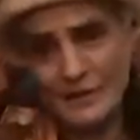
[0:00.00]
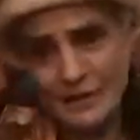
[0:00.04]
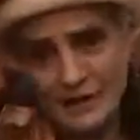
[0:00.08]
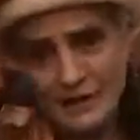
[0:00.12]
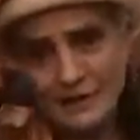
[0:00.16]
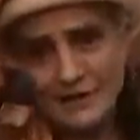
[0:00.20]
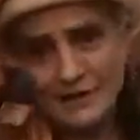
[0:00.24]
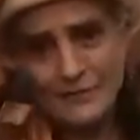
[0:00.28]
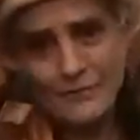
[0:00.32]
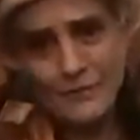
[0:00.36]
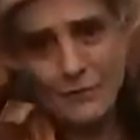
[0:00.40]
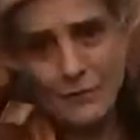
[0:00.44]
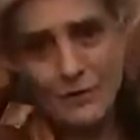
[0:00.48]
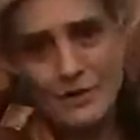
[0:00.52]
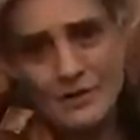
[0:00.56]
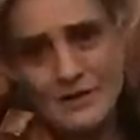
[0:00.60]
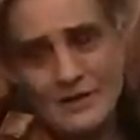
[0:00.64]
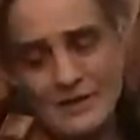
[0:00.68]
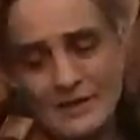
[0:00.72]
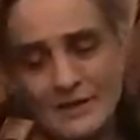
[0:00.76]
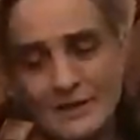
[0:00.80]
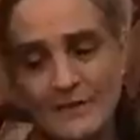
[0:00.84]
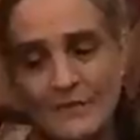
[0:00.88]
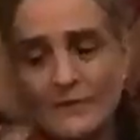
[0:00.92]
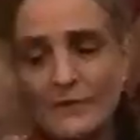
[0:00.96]
a
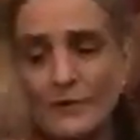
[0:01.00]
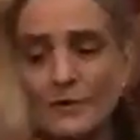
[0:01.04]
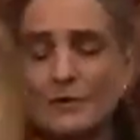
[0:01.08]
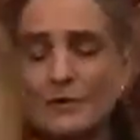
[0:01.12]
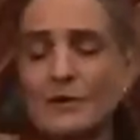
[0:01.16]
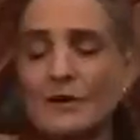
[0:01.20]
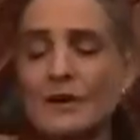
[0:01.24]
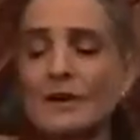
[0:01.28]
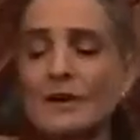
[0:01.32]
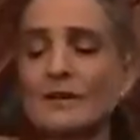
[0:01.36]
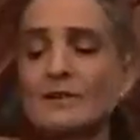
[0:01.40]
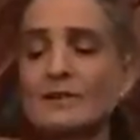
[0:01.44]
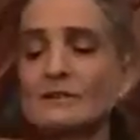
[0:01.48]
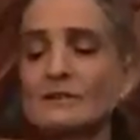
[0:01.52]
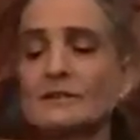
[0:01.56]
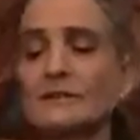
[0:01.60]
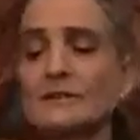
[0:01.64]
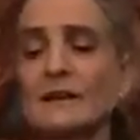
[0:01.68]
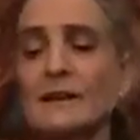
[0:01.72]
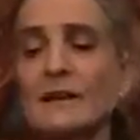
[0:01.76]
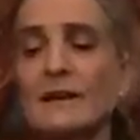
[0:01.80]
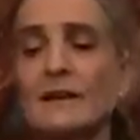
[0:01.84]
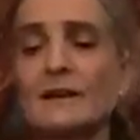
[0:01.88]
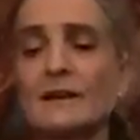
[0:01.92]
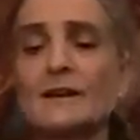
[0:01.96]
divorce in a few years,
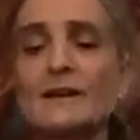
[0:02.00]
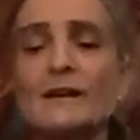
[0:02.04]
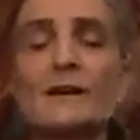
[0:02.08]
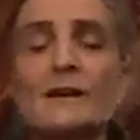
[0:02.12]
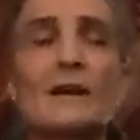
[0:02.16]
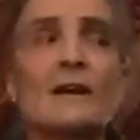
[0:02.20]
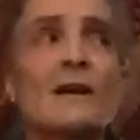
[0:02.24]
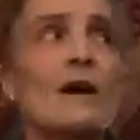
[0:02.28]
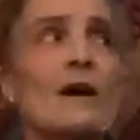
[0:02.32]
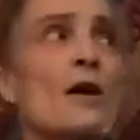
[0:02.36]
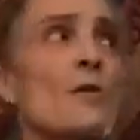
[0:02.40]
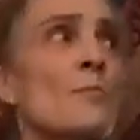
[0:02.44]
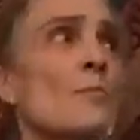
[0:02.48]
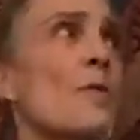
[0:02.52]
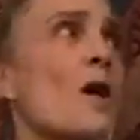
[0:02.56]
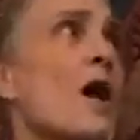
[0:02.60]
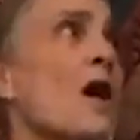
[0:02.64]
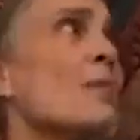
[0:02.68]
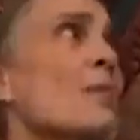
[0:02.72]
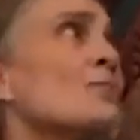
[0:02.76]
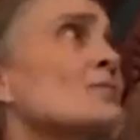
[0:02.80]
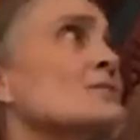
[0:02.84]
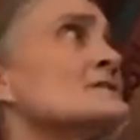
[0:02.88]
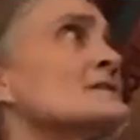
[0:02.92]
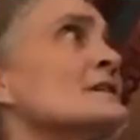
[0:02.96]
and
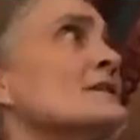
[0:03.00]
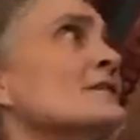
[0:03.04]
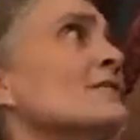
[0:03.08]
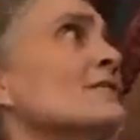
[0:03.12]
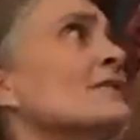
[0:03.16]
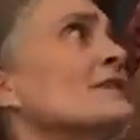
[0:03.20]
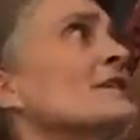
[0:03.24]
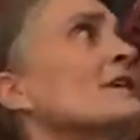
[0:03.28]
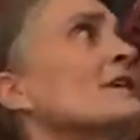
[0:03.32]
Mom was given